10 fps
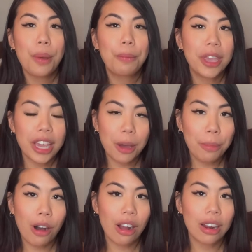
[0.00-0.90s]
being a
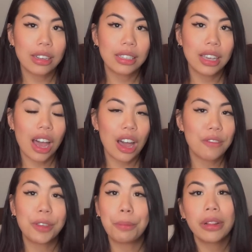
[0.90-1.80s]
part
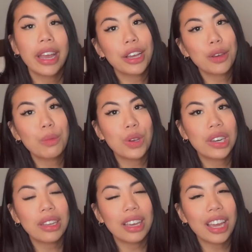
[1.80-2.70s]
of the plant
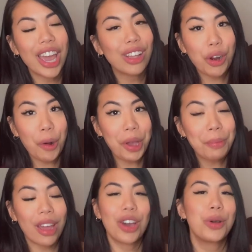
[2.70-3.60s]
community and
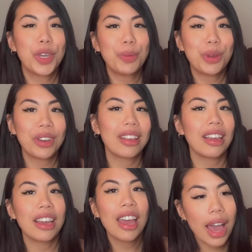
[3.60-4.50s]
growing my own
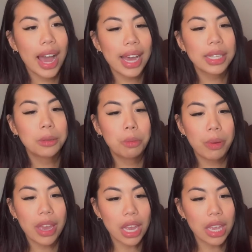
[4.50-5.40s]
community has
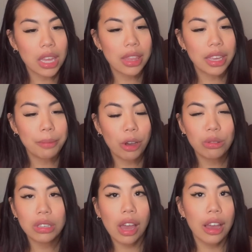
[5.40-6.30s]
been the
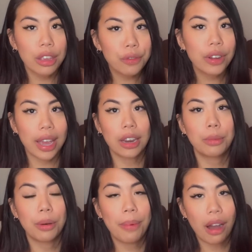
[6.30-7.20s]
most
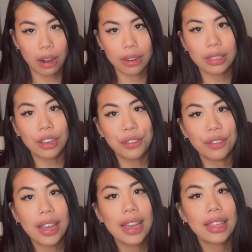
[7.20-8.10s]
unforgettable part
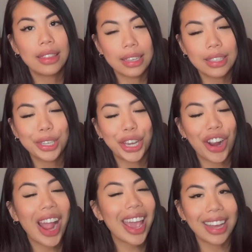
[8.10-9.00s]
of this
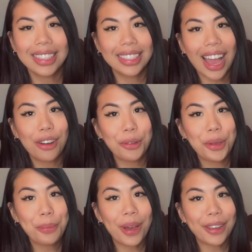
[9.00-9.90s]
year, hands
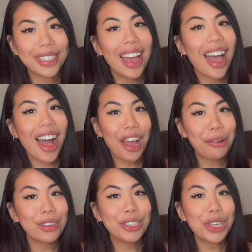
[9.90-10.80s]
down. But
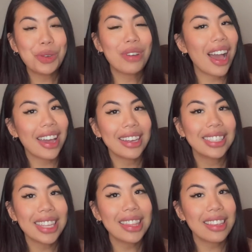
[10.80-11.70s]
I will see you
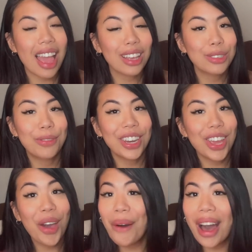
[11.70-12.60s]
guys in the next
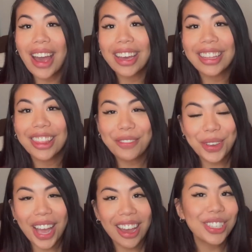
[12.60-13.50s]
video. I love
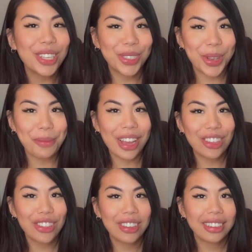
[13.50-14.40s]
you guys so much.